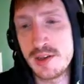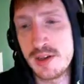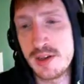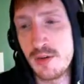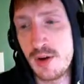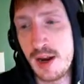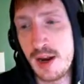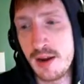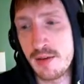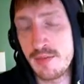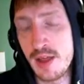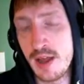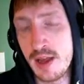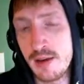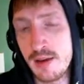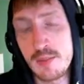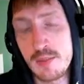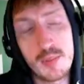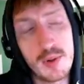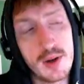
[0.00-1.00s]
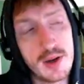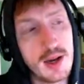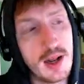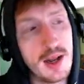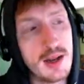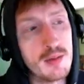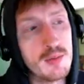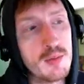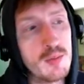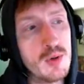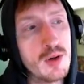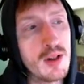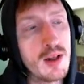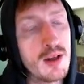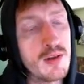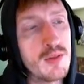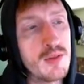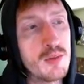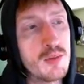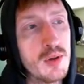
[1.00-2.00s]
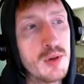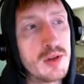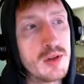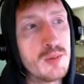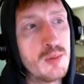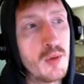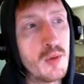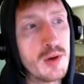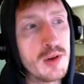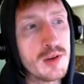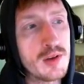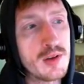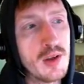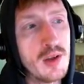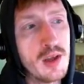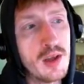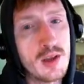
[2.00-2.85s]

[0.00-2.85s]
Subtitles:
I don't have that, but I will have the ability points